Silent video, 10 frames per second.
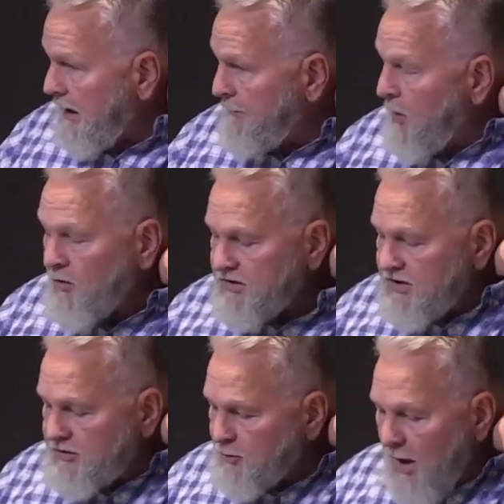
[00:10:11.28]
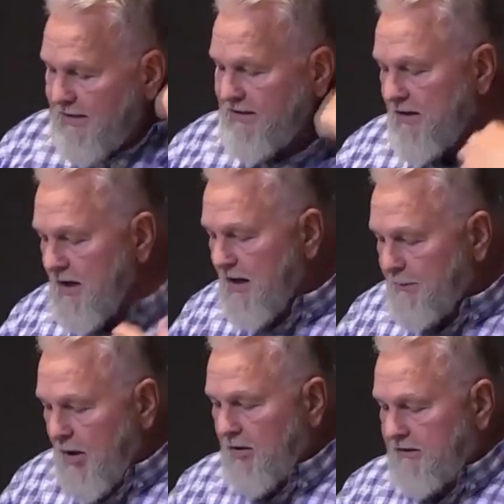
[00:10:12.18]
Moses' rod did
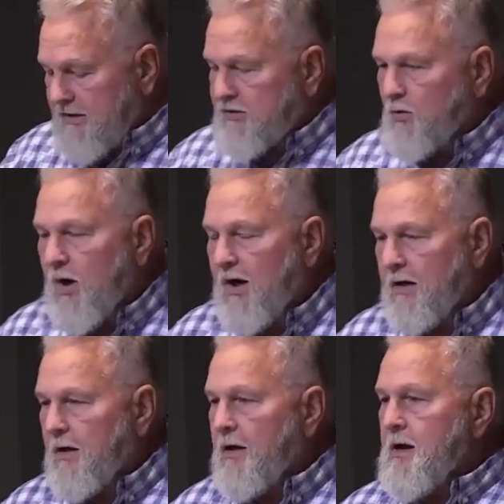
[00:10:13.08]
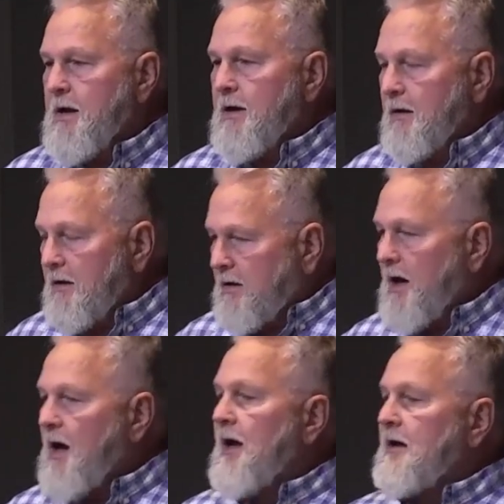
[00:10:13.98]
not part this water.
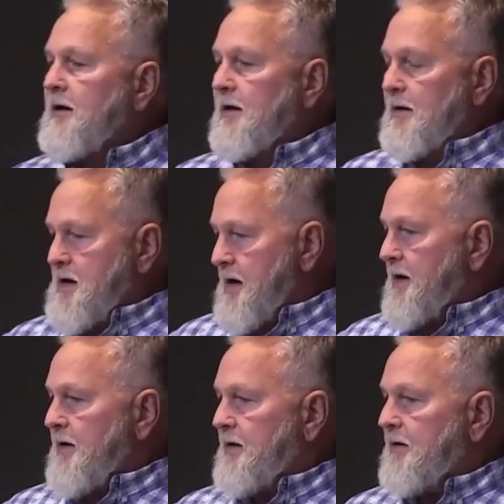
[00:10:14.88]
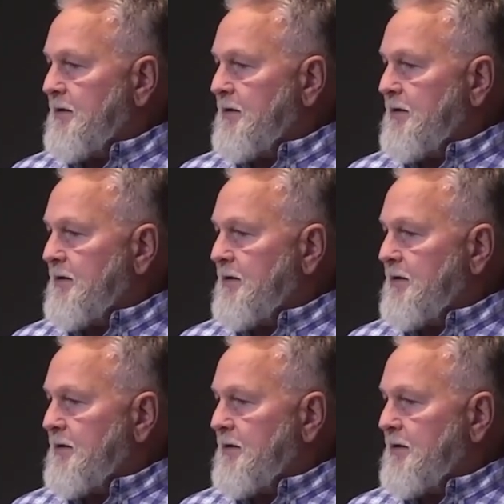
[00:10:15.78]
God did.